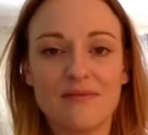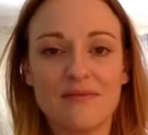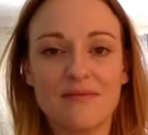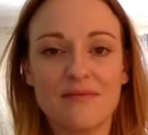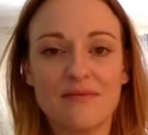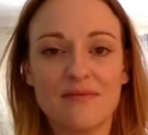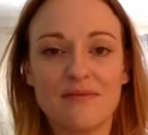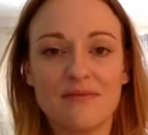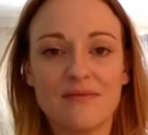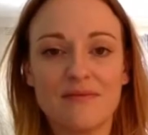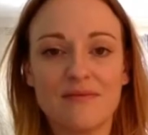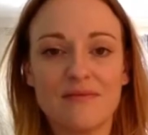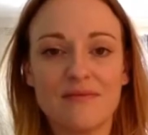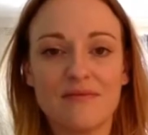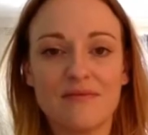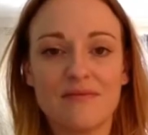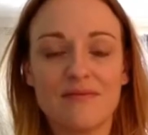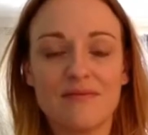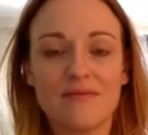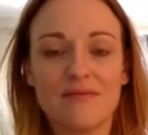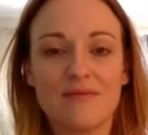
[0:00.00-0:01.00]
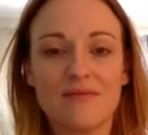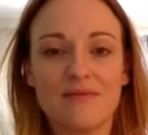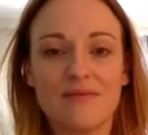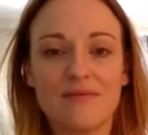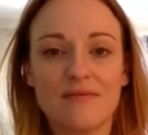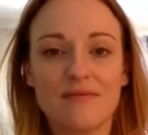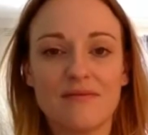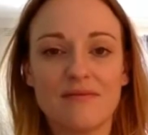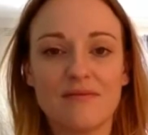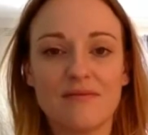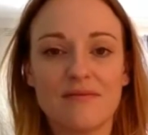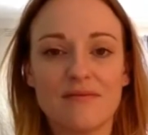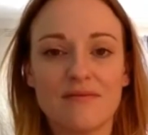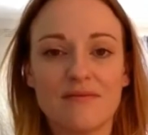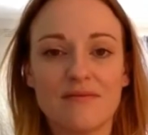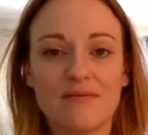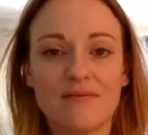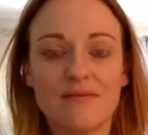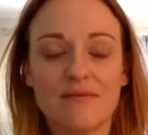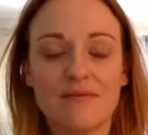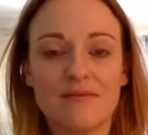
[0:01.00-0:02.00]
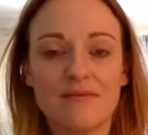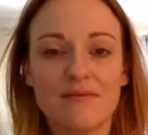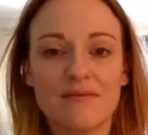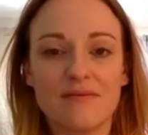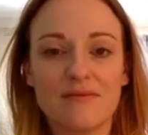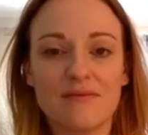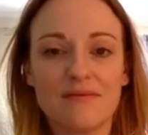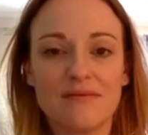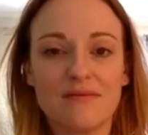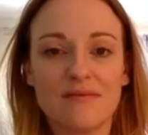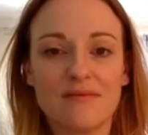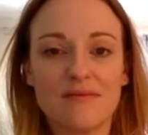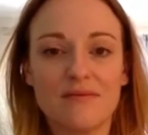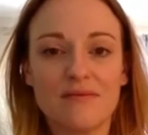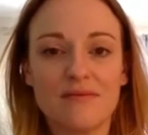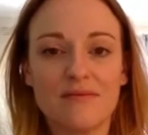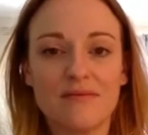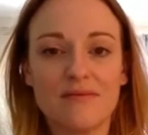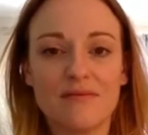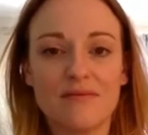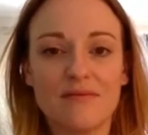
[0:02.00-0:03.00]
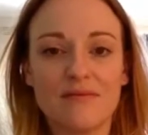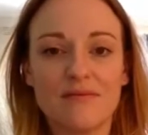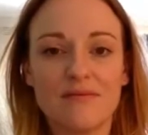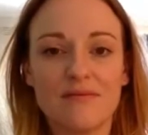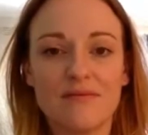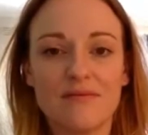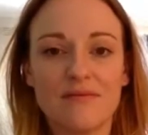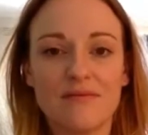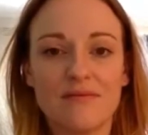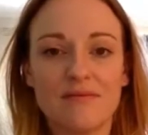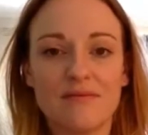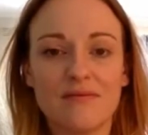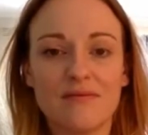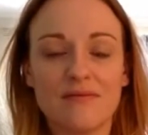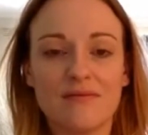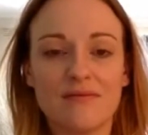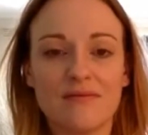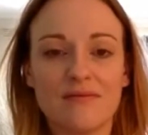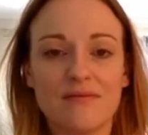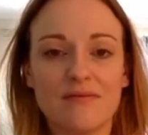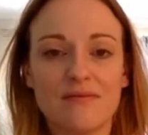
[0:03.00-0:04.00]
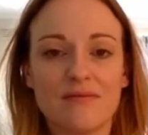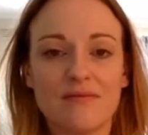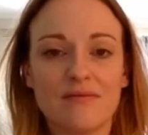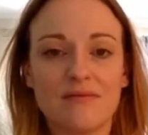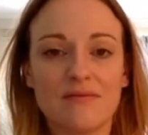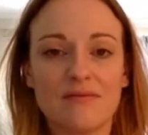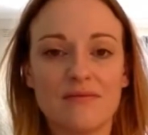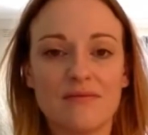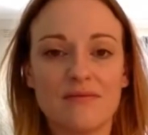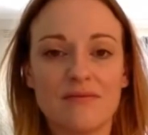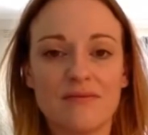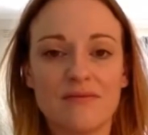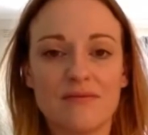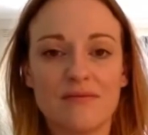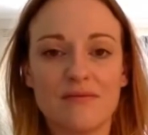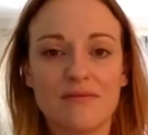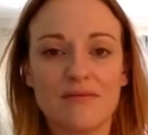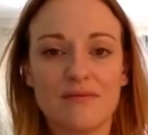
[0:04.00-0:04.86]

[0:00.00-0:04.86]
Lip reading: No words are spoken by the person on screen.